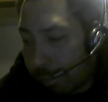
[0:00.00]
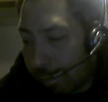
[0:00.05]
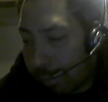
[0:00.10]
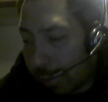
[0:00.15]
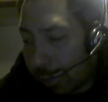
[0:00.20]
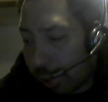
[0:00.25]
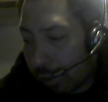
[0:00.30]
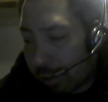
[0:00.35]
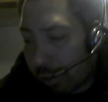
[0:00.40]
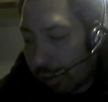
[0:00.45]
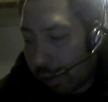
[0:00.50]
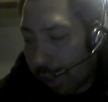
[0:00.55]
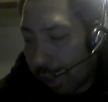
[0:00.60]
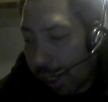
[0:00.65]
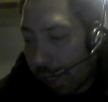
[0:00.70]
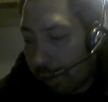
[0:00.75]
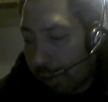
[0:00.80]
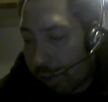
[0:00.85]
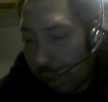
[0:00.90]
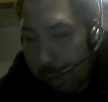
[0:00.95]
just in
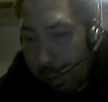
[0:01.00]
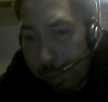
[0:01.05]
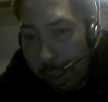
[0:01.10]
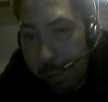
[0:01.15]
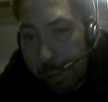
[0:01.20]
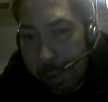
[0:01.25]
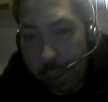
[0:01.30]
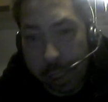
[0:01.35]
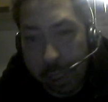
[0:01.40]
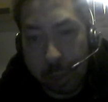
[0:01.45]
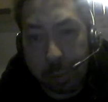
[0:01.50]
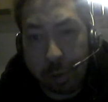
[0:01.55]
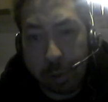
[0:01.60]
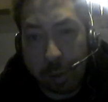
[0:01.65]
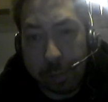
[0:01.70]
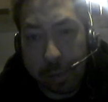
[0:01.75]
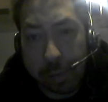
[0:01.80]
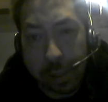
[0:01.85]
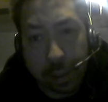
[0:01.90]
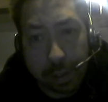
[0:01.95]
case I might pick up
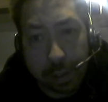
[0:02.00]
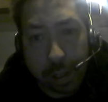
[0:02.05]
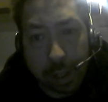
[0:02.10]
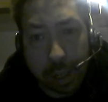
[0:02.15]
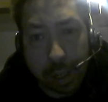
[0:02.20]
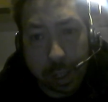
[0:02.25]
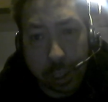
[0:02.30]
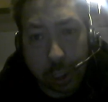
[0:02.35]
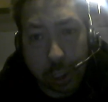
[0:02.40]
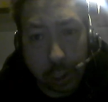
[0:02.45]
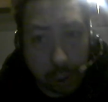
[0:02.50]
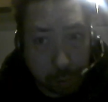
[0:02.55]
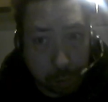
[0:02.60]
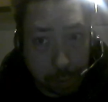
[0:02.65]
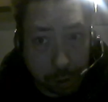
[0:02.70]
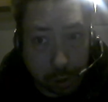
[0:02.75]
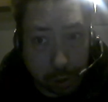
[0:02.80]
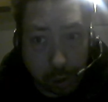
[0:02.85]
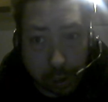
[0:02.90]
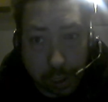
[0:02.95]
something that I shouldn't
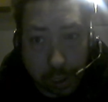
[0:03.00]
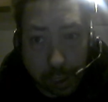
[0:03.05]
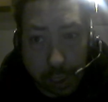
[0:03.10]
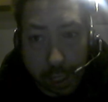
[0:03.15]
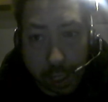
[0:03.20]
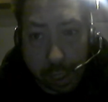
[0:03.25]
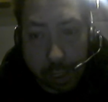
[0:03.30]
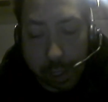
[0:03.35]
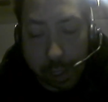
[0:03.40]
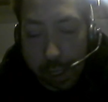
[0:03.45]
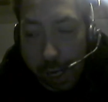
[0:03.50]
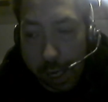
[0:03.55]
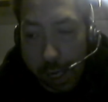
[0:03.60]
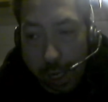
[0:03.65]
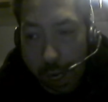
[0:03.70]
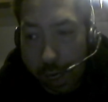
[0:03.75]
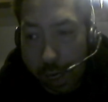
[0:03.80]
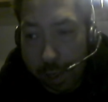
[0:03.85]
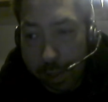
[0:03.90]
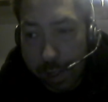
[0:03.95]
be looking at.
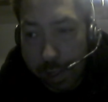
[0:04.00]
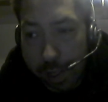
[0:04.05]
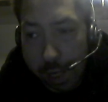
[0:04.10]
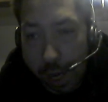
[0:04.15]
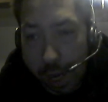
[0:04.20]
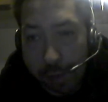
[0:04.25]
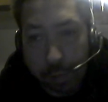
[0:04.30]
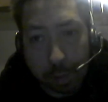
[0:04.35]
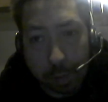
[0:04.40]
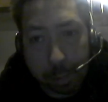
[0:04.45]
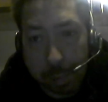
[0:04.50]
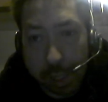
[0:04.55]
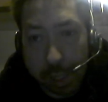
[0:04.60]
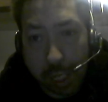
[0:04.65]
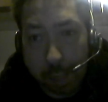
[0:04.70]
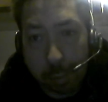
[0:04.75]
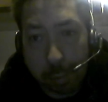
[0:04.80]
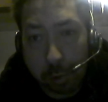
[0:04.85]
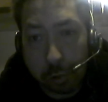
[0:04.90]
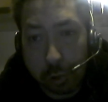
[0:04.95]
I haven't been
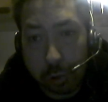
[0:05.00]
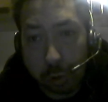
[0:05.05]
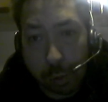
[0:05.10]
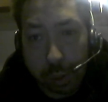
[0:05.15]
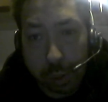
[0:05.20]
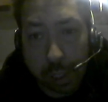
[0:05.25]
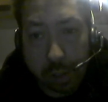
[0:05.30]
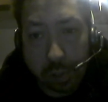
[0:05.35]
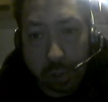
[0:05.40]
able to in this